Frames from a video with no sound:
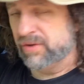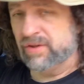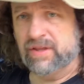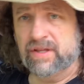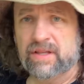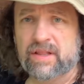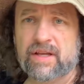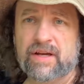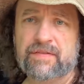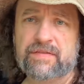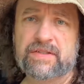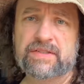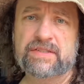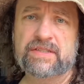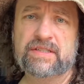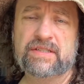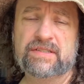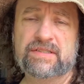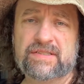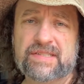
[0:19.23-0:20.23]
thing left is
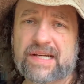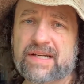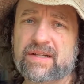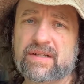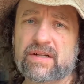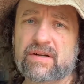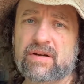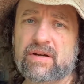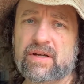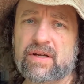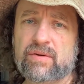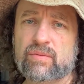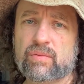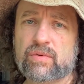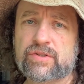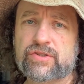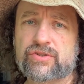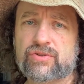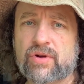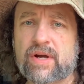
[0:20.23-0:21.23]
the secondary
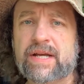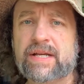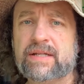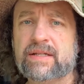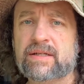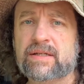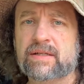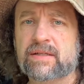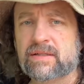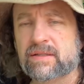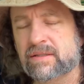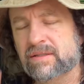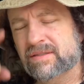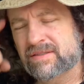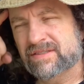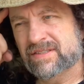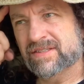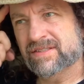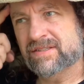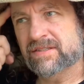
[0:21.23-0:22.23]
restraint
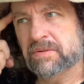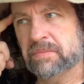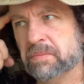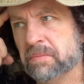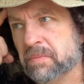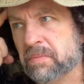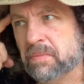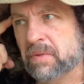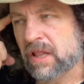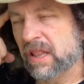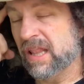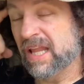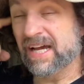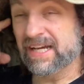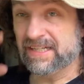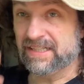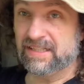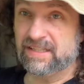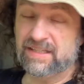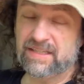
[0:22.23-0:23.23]
system
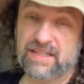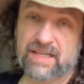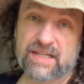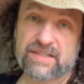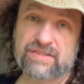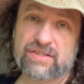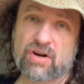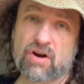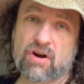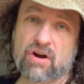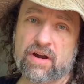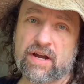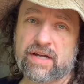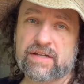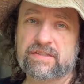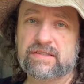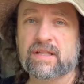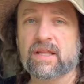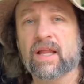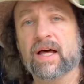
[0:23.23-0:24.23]
light, the
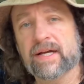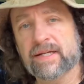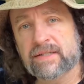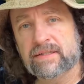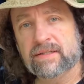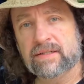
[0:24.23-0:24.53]
SRS light,